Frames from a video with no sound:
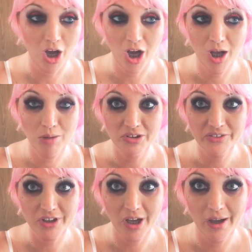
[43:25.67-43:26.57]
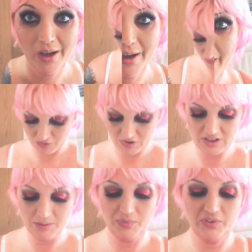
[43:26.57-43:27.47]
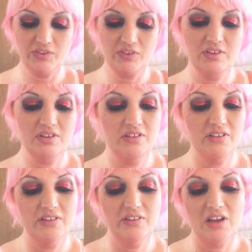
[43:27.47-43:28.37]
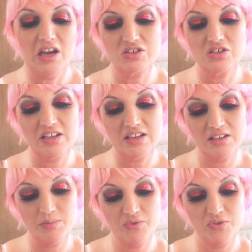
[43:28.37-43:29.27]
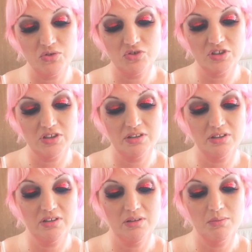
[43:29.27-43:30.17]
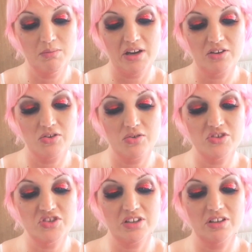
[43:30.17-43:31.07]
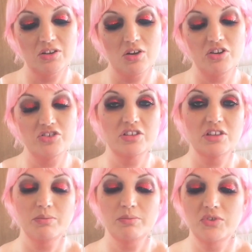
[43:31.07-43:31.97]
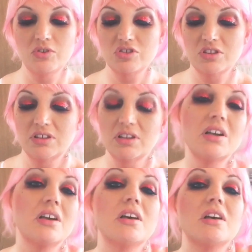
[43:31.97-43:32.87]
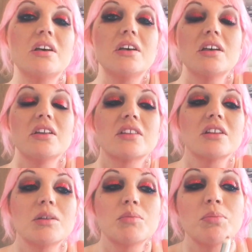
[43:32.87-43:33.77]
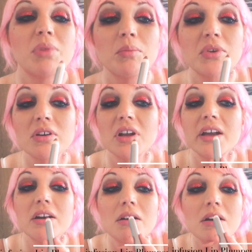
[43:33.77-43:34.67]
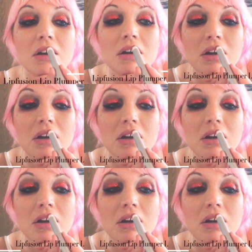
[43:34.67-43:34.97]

almost done. So for lips, this is actually Lip Fusion, Micro Injected Collagen Lip Fusion. It's a lip plumper liner.